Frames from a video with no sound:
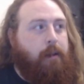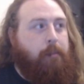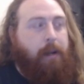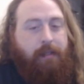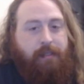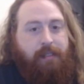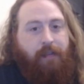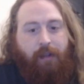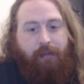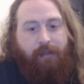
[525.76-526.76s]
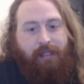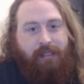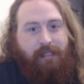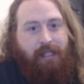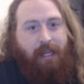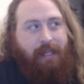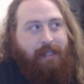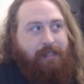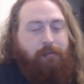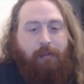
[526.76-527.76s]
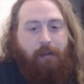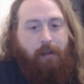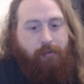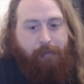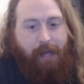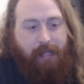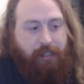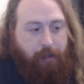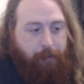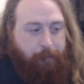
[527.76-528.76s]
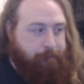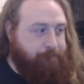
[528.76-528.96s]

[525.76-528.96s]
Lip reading: But stuff like this, it's all a real bad show.